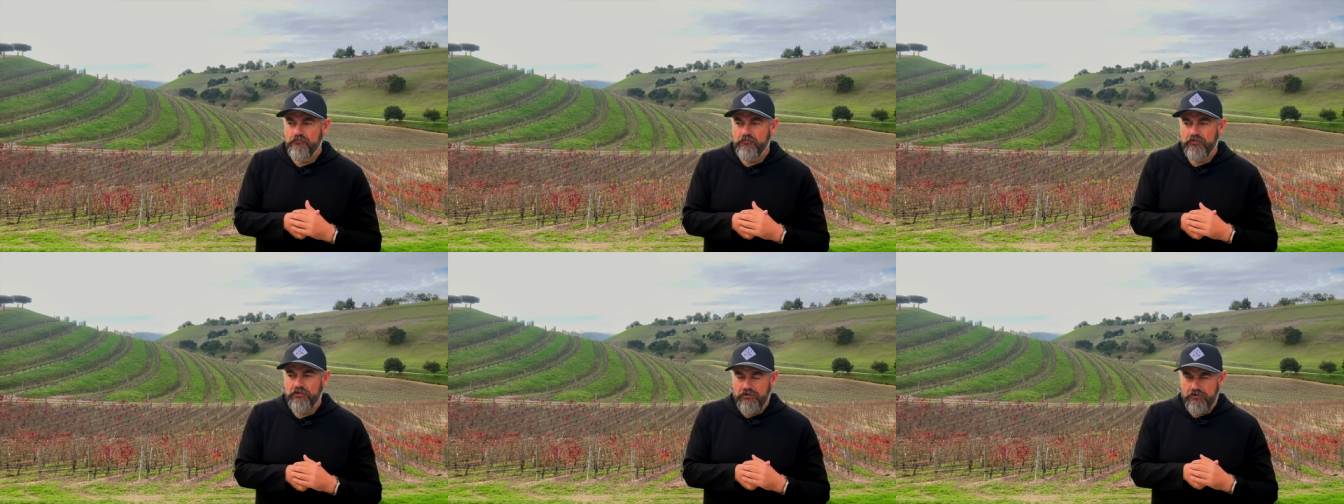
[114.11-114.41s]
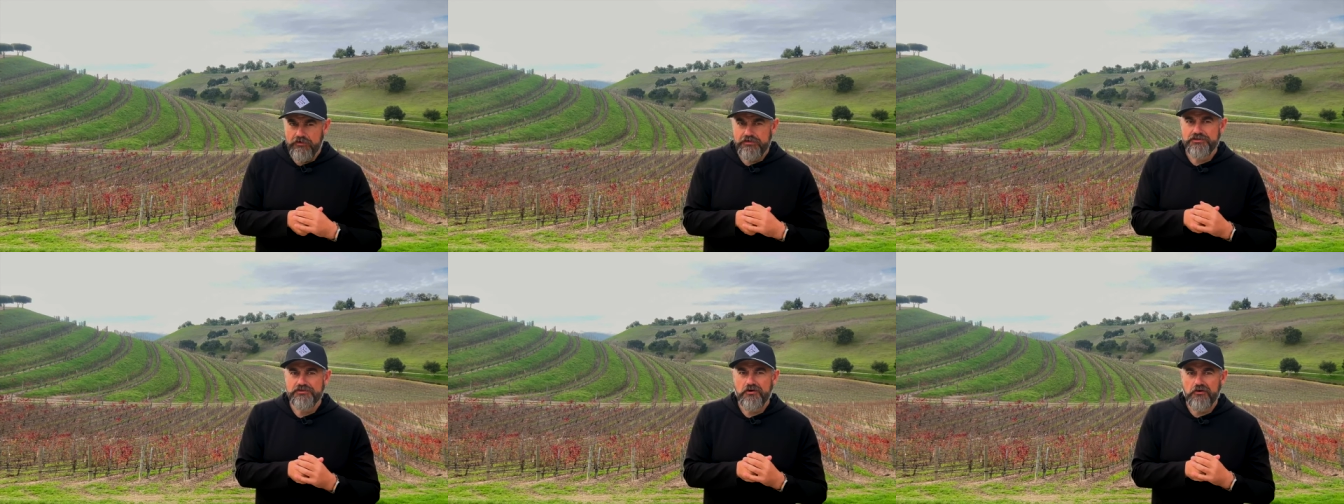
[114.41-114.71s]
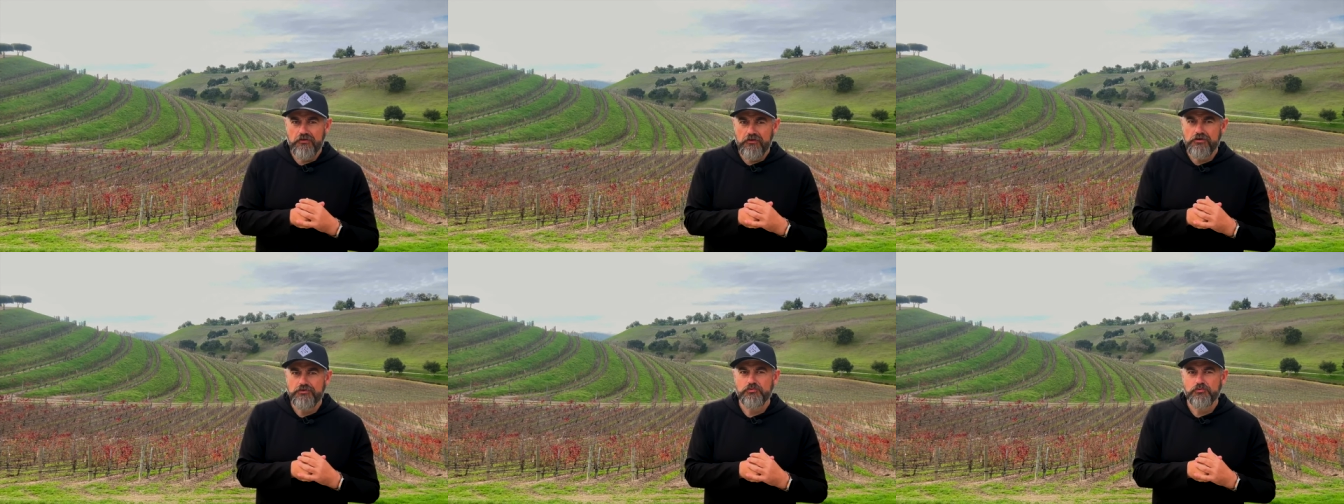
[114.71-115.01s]
Larry
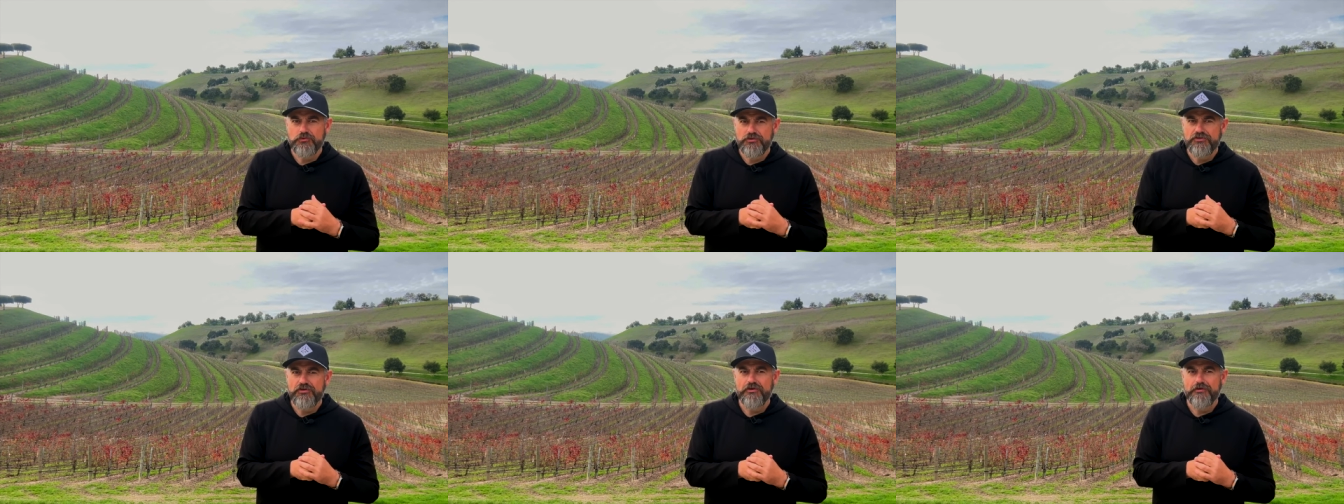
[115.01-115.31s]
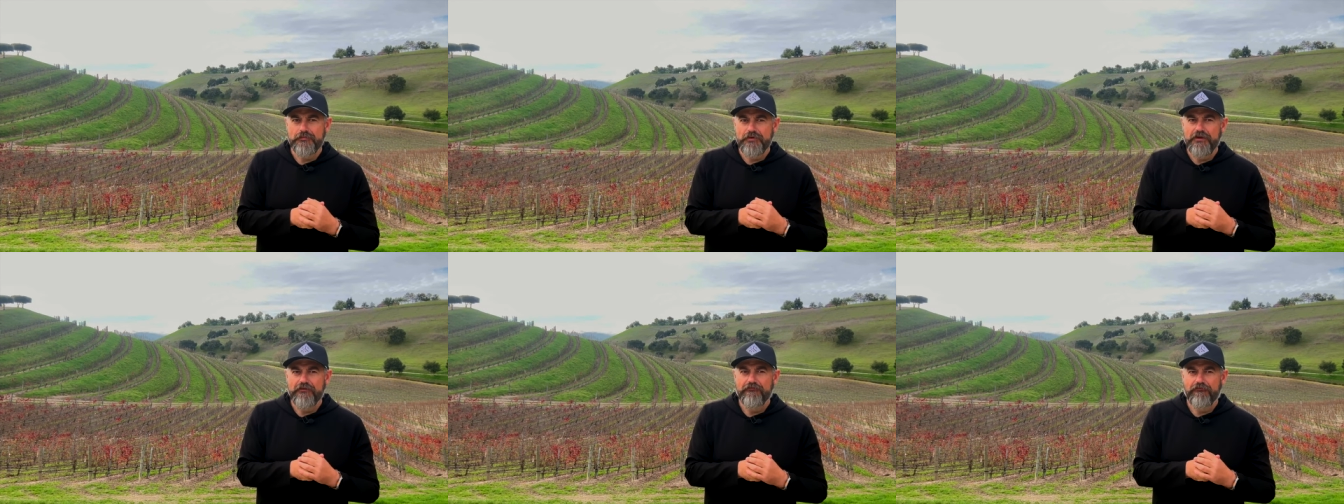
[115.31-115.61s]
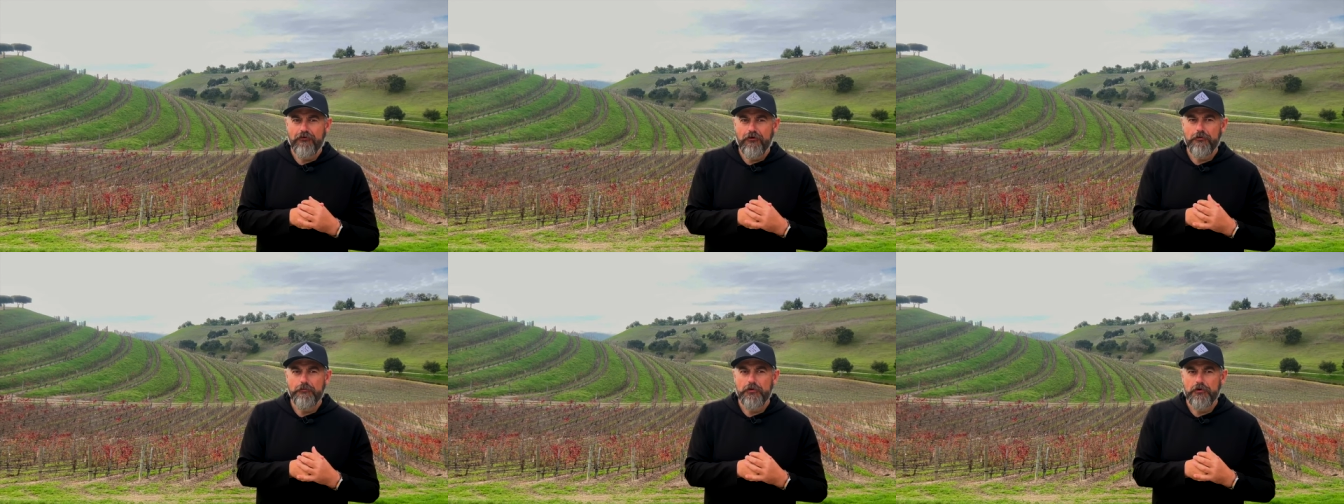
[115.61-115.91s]
Saarloos was going to be a
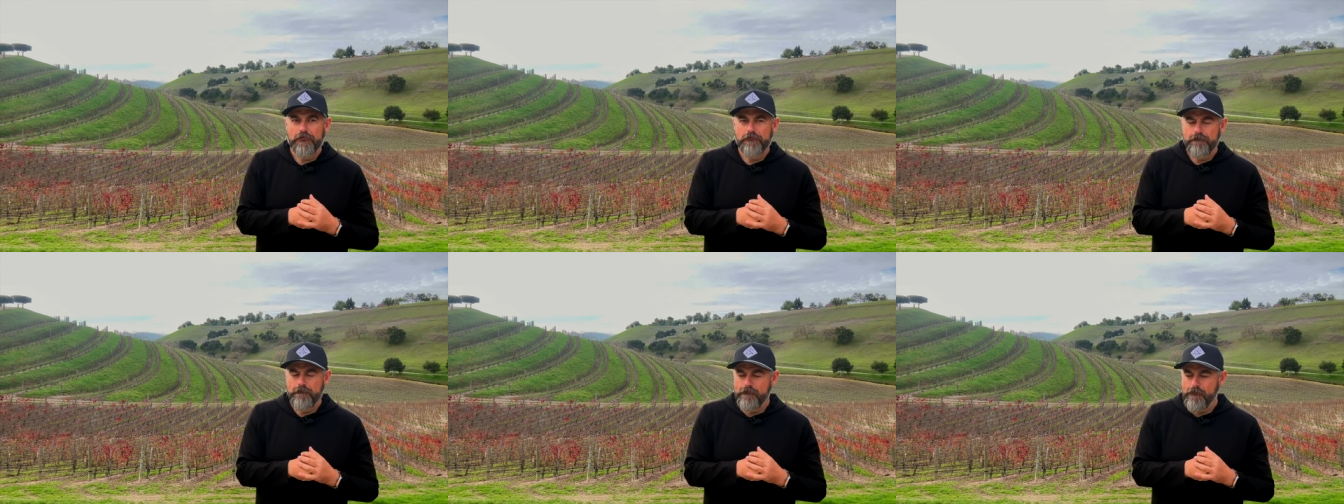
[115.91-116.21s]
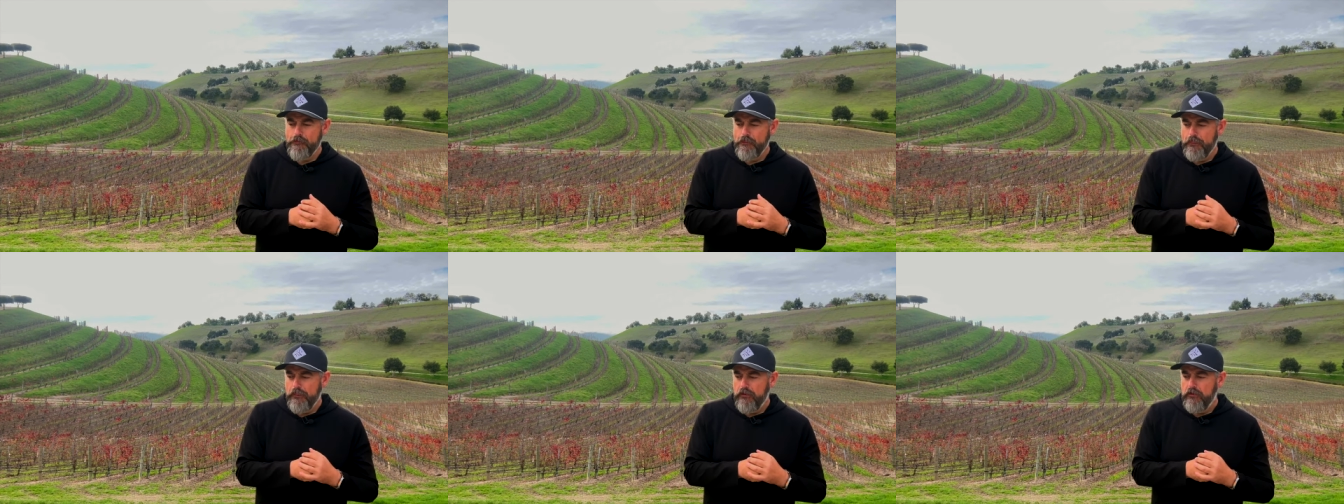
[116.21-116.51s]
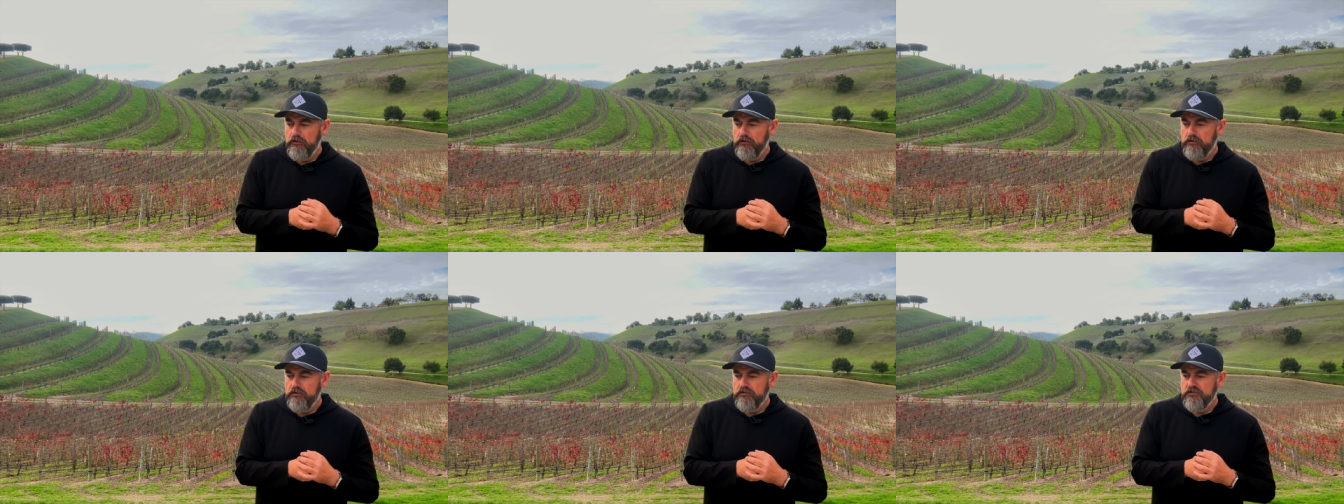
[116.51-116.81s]
farmer.
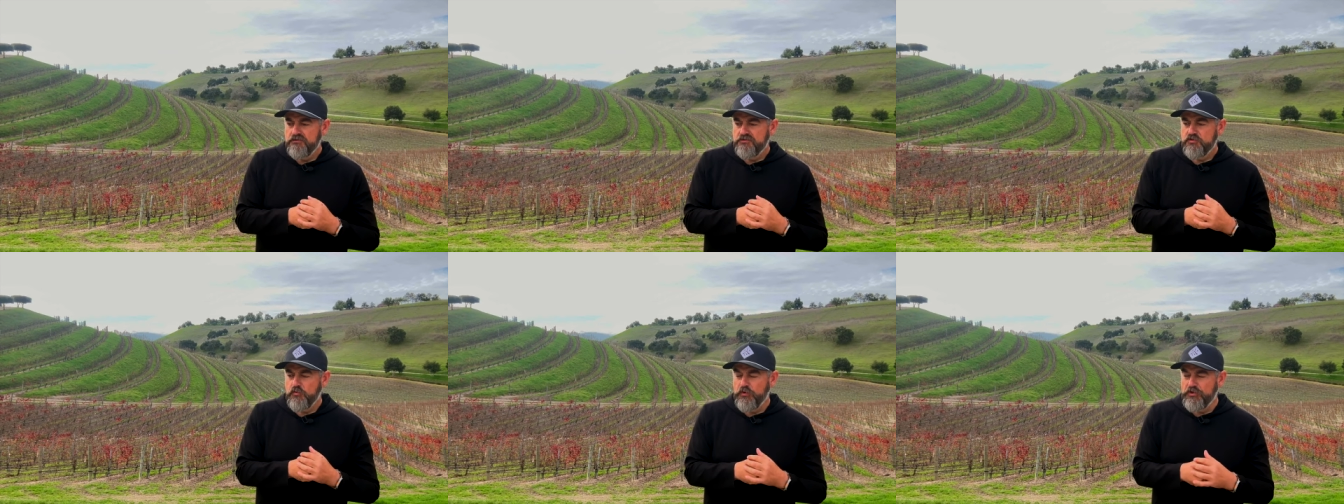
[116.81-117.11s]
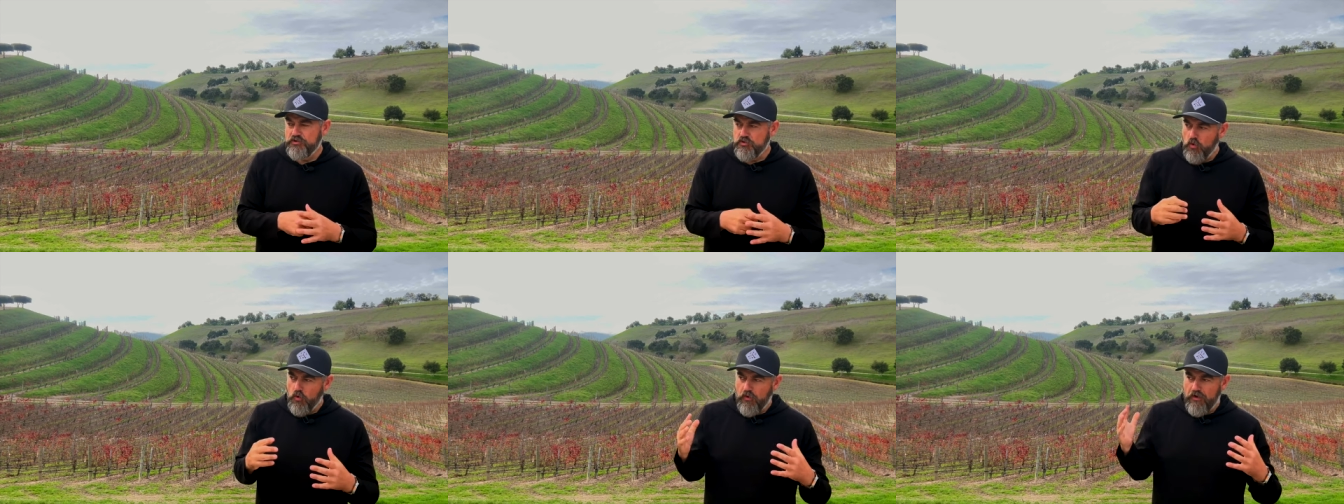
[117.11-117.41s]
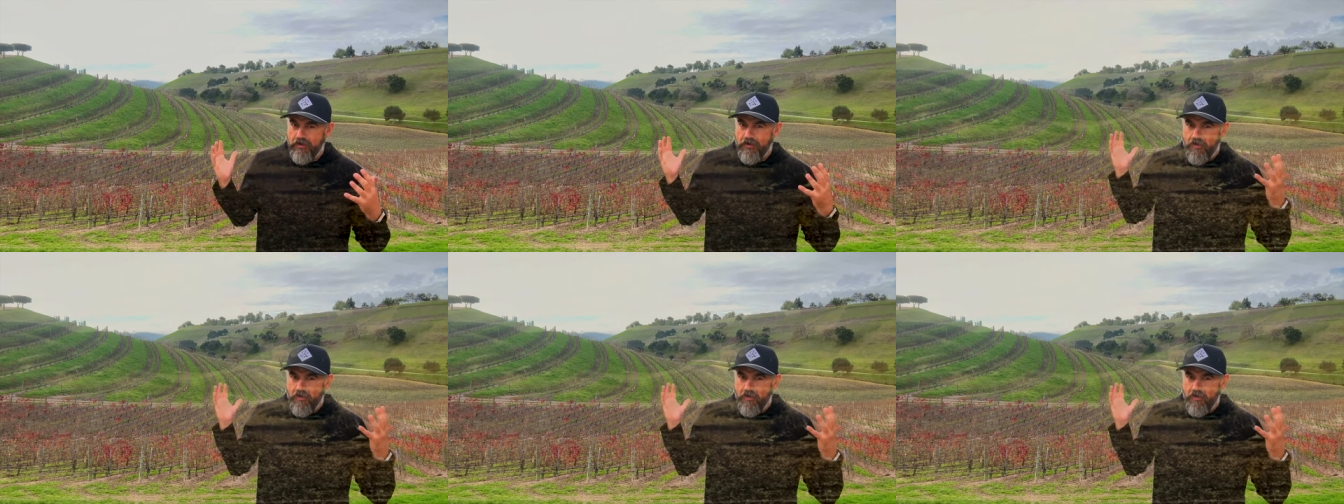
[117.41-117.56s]
So we tore